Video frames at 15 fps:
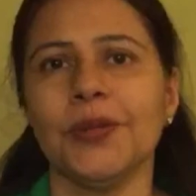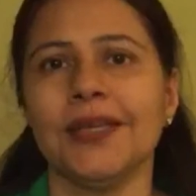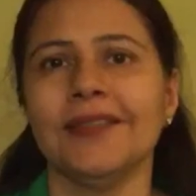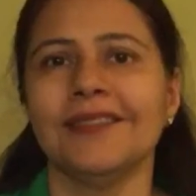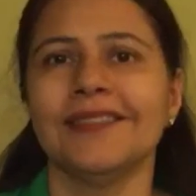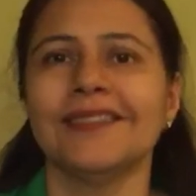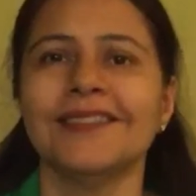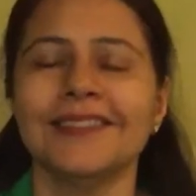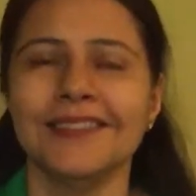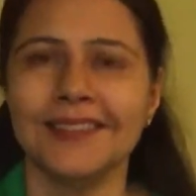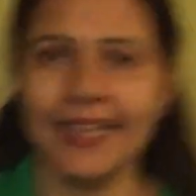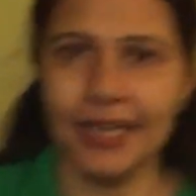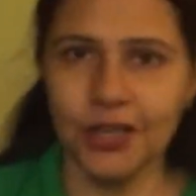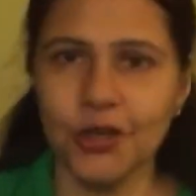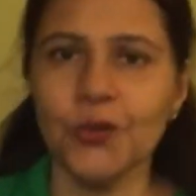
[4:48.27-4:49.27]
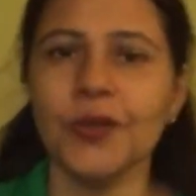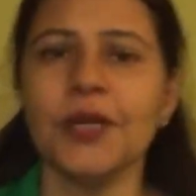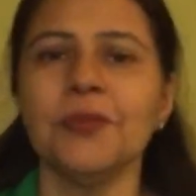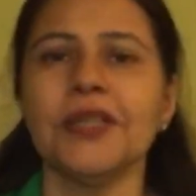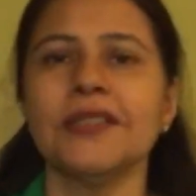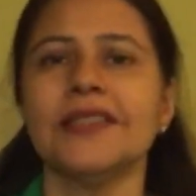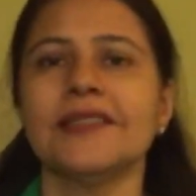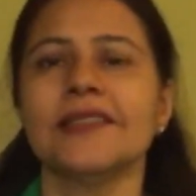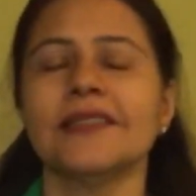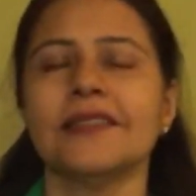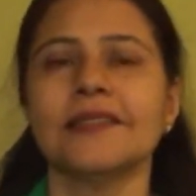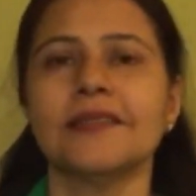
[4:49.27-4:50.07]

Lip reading: way. Thank you very much.